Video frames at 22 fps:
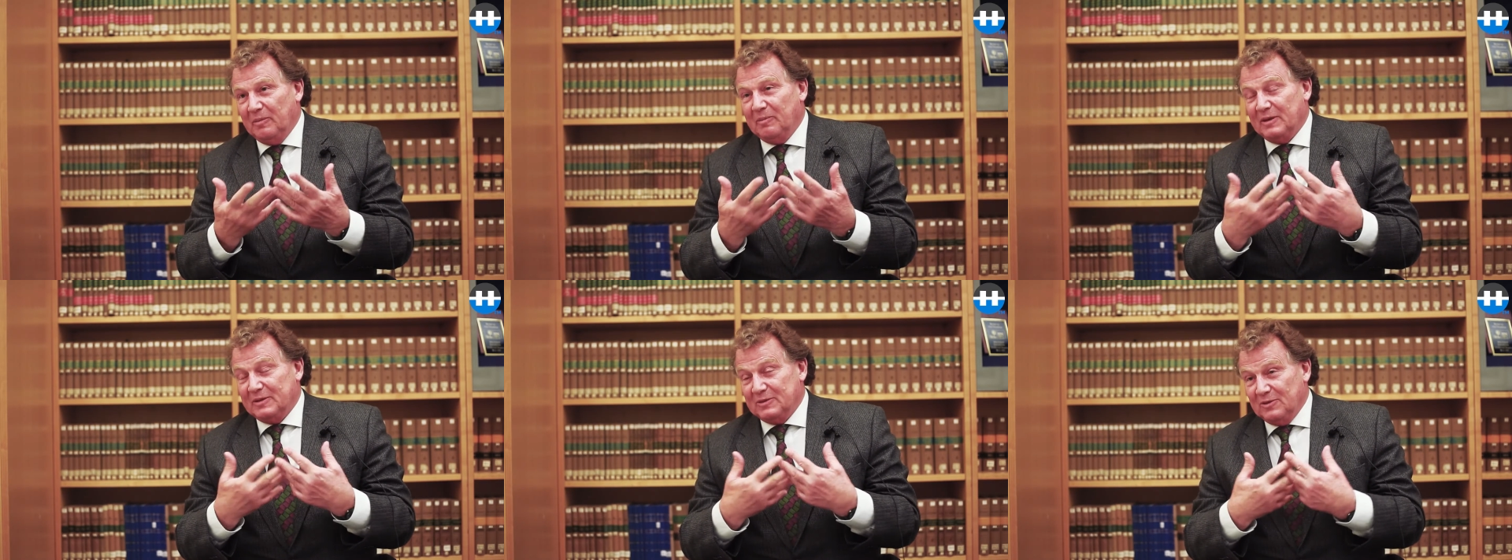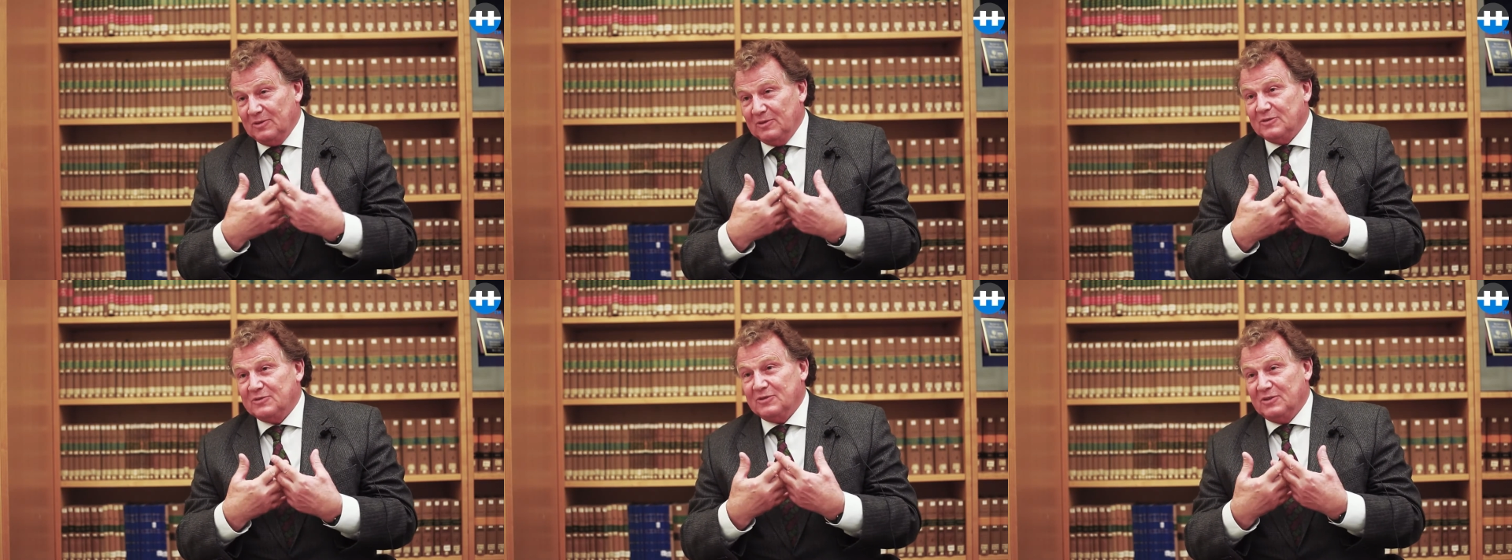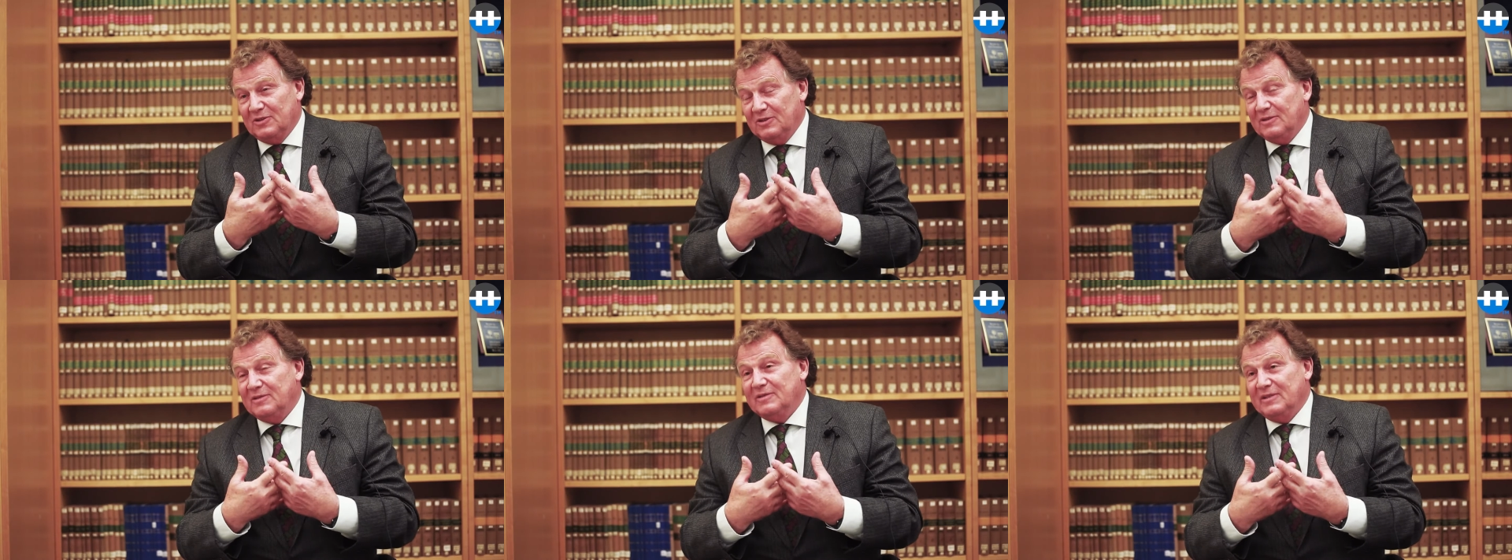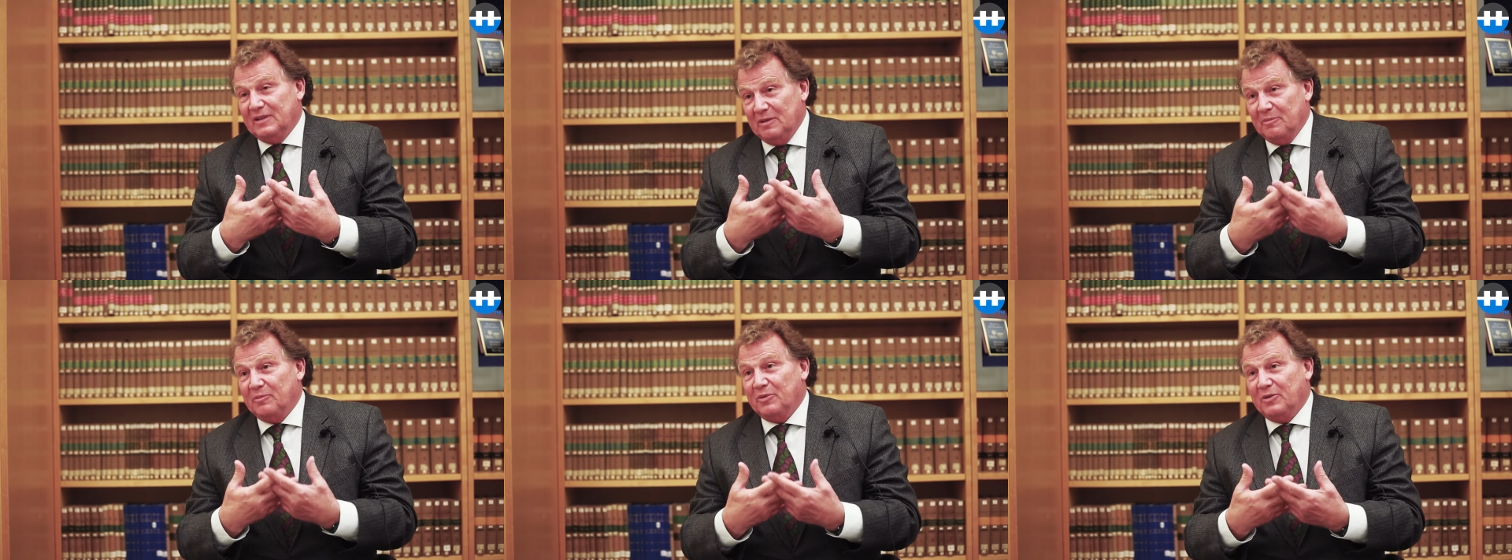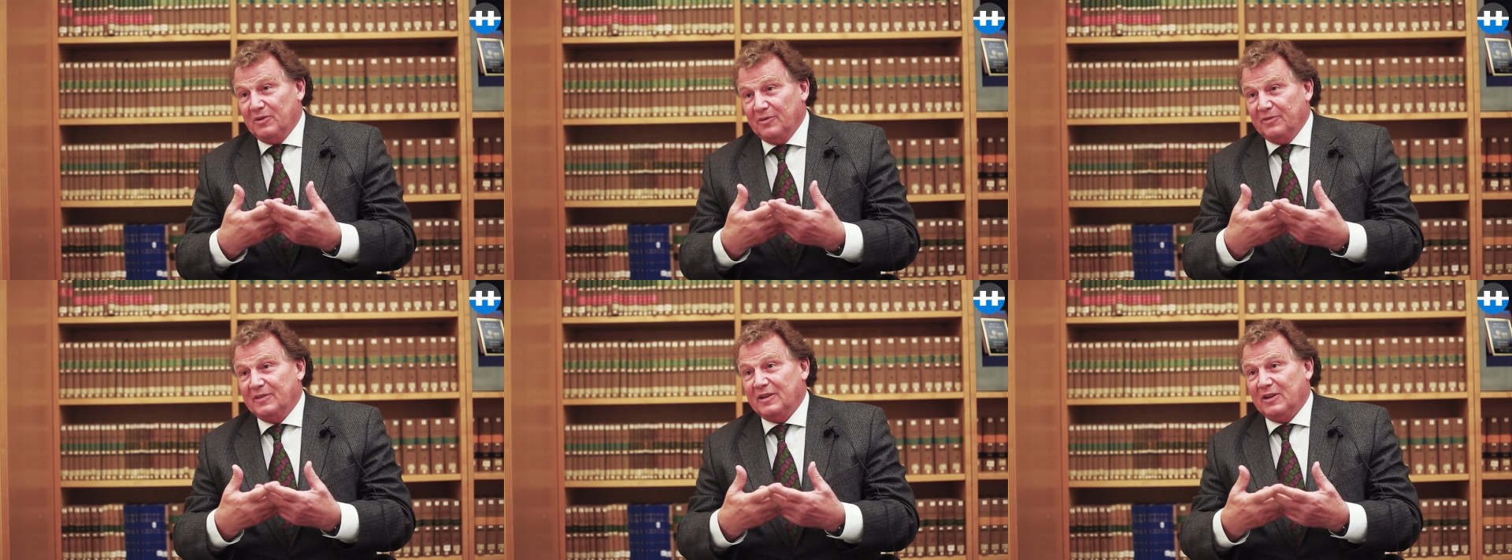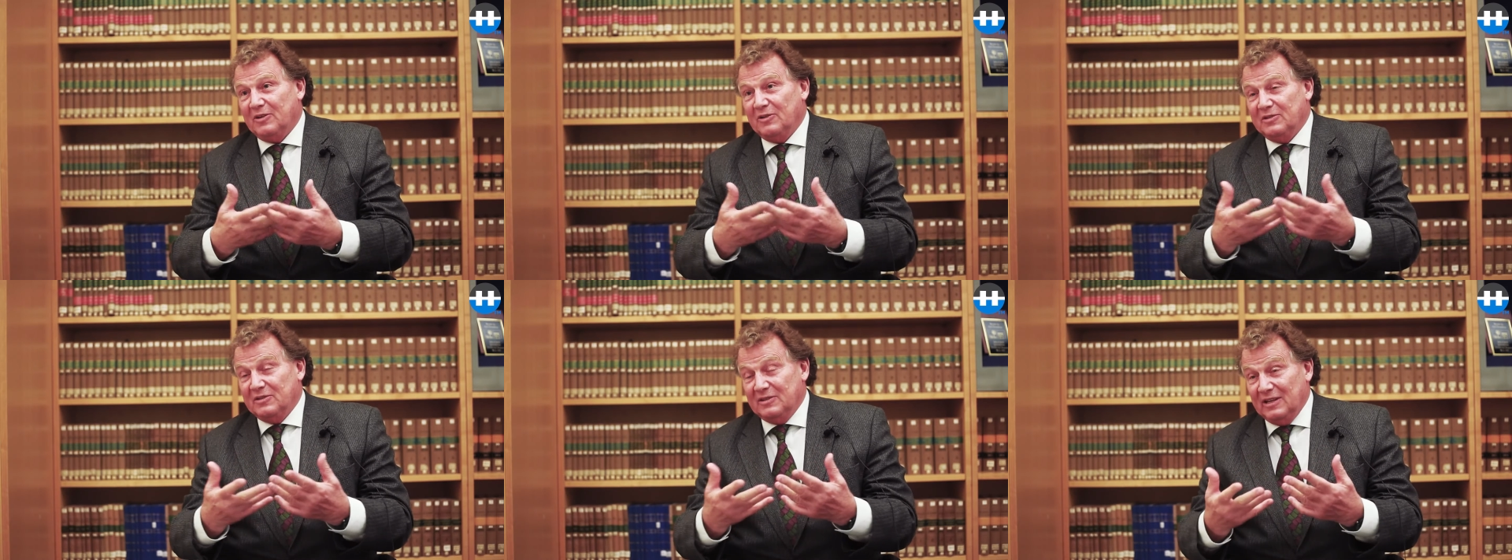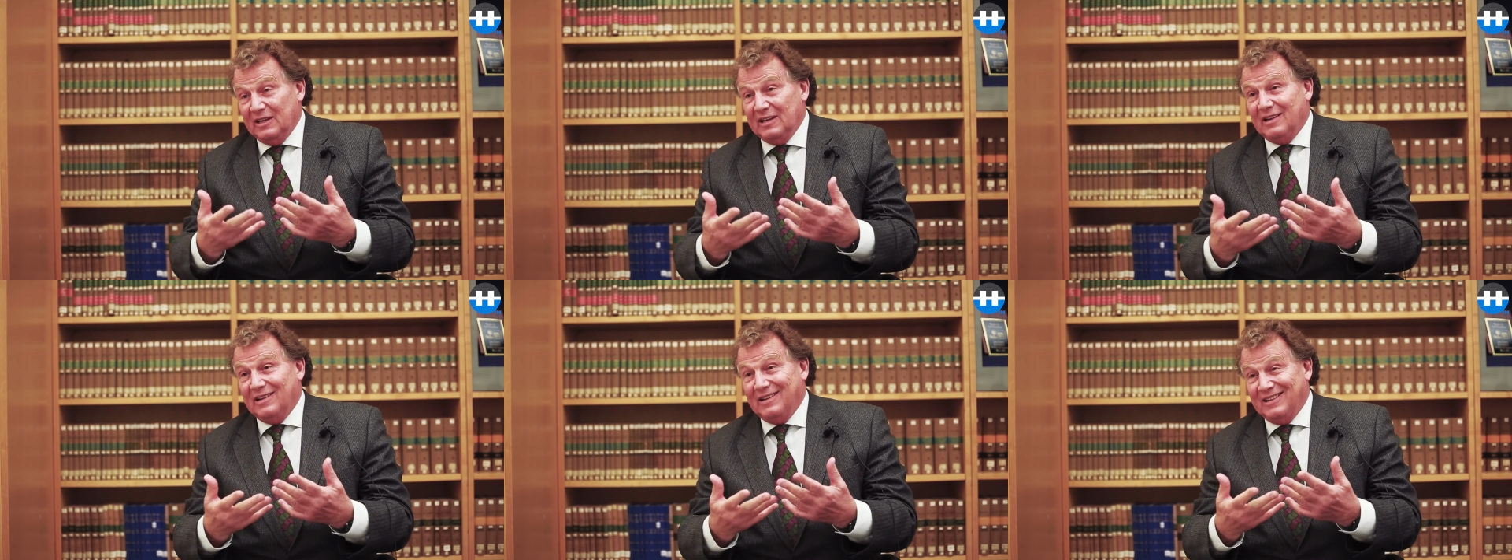but also improve
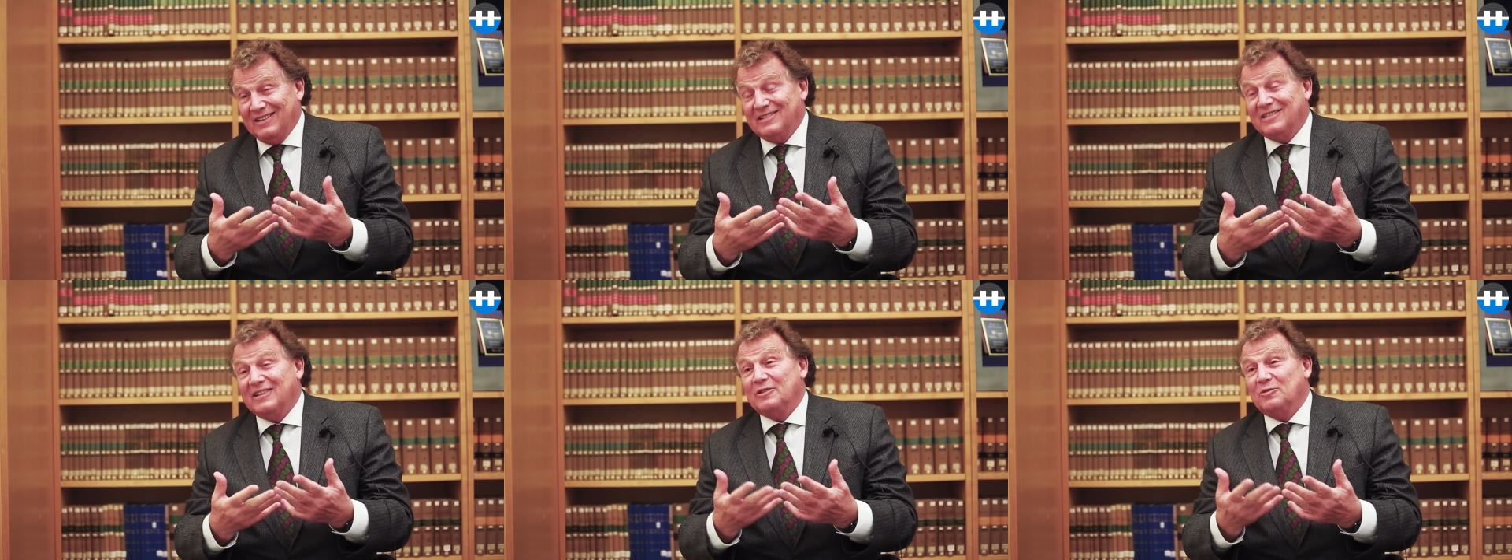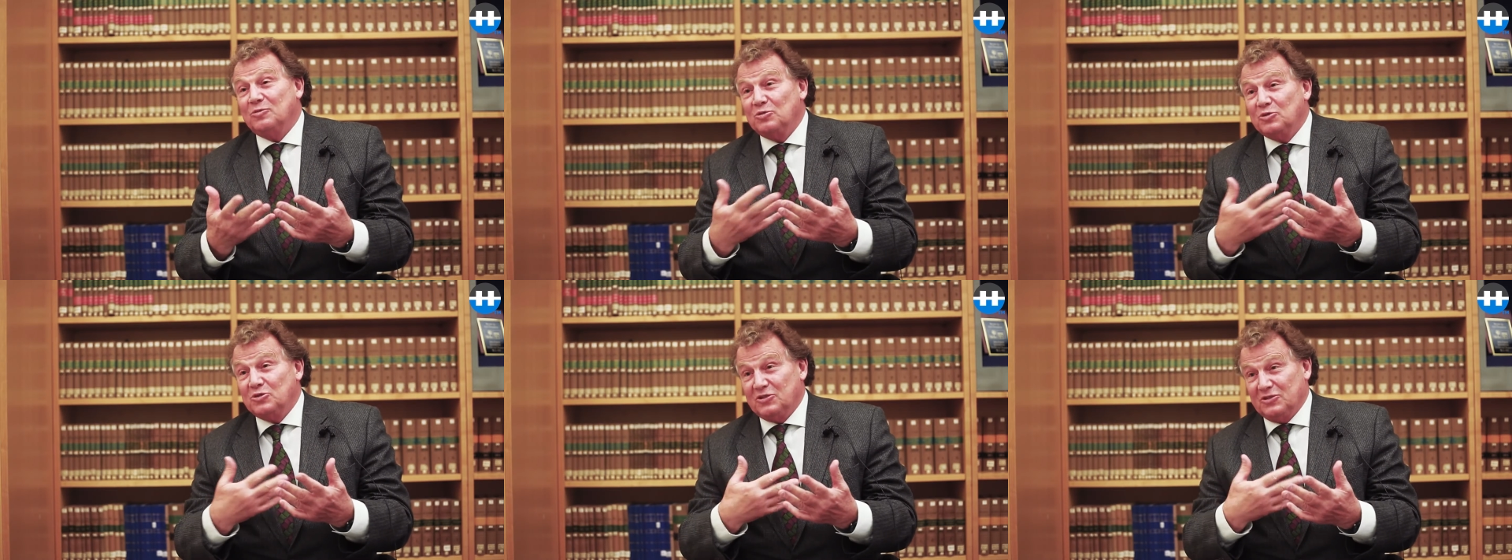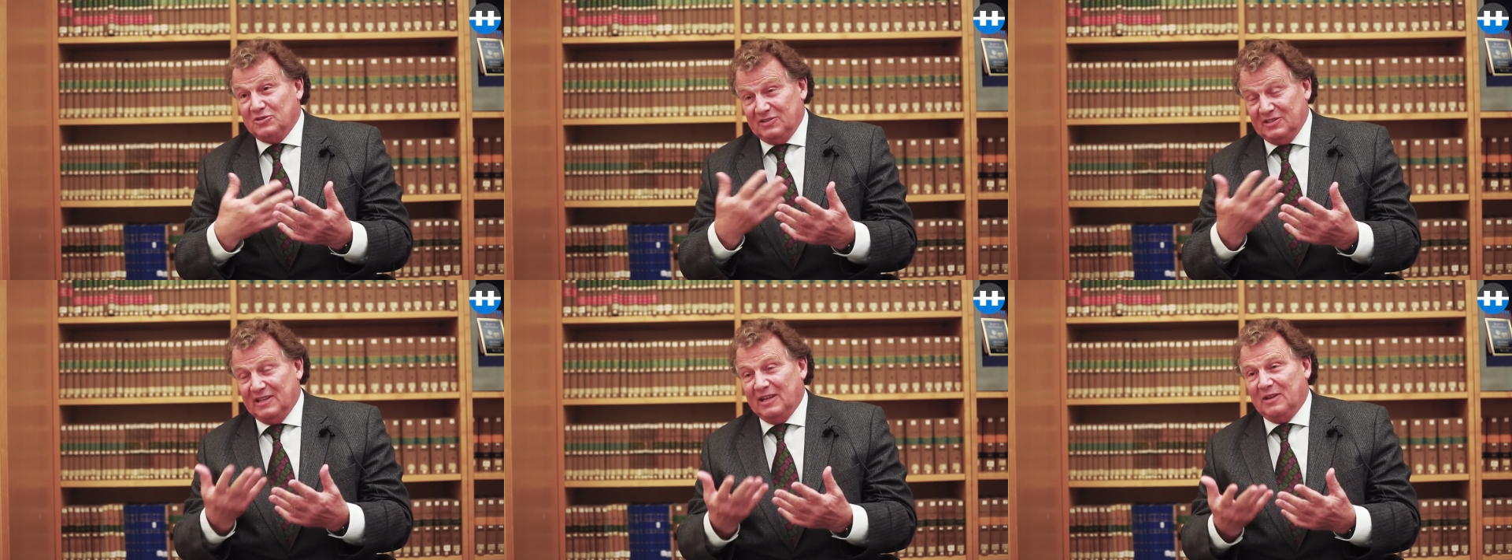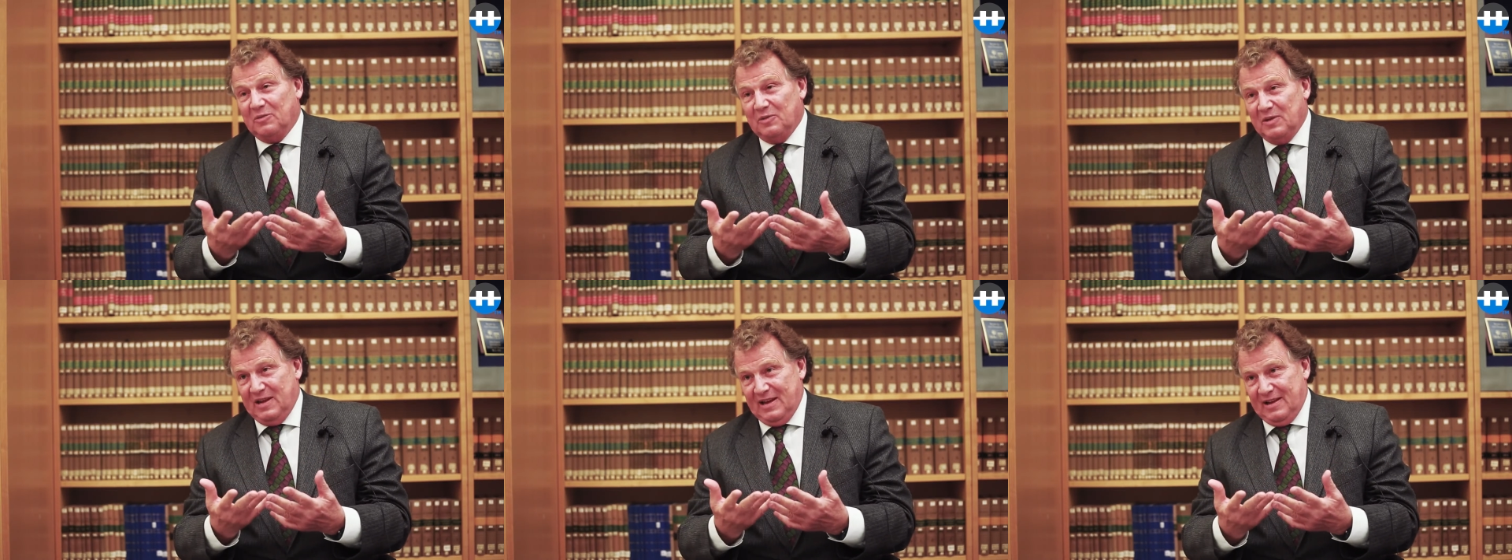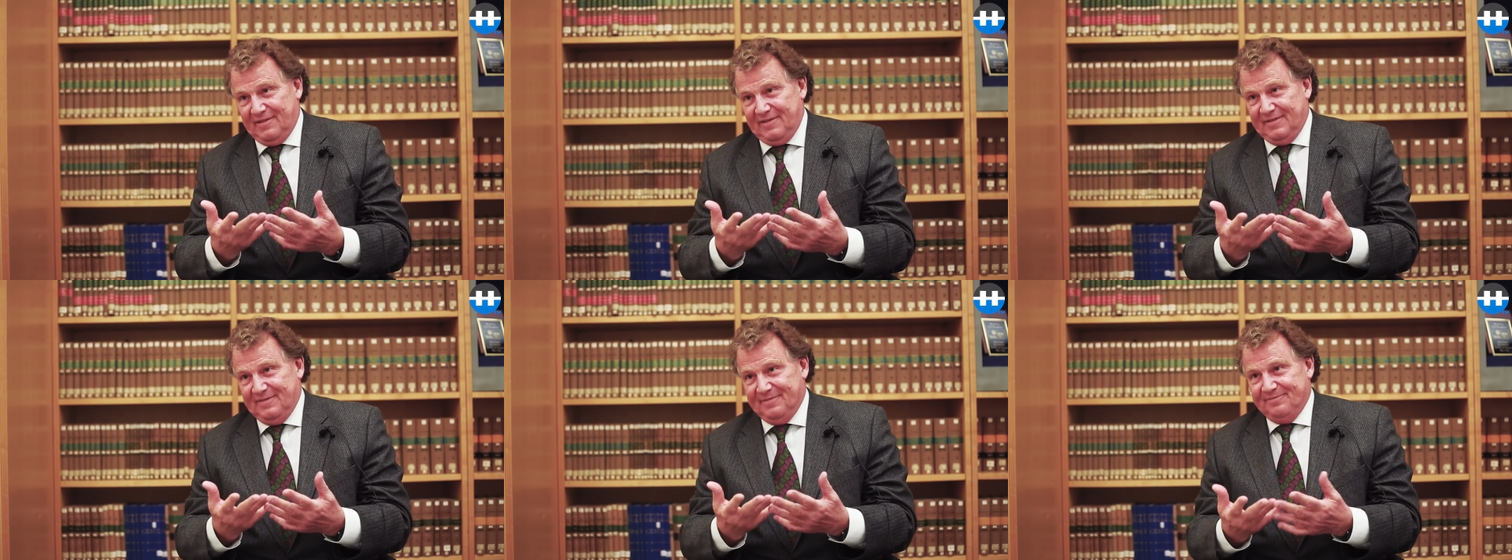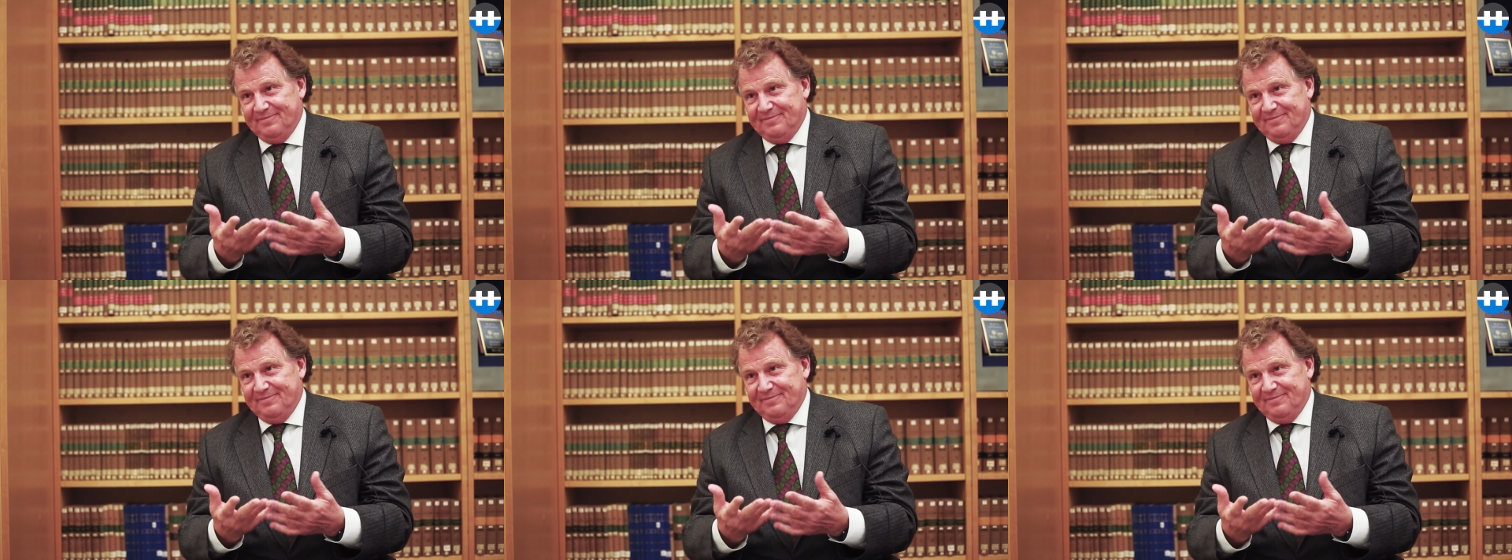the institutions that we have.